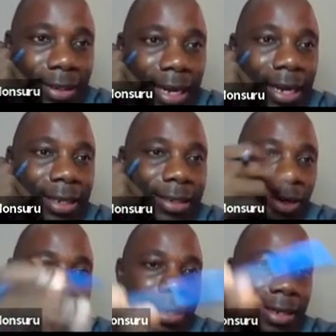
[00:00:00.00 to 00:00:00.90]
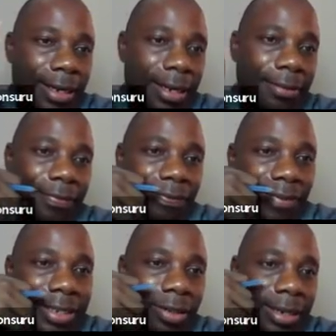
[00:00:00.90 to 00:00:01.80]
Yeah, it's already there. Yeah.
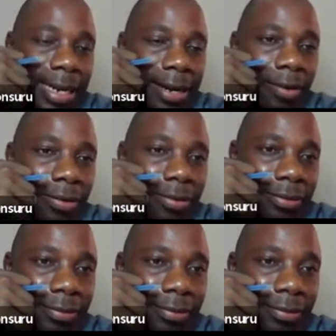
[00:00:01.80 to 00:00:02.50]
Flaticon icon.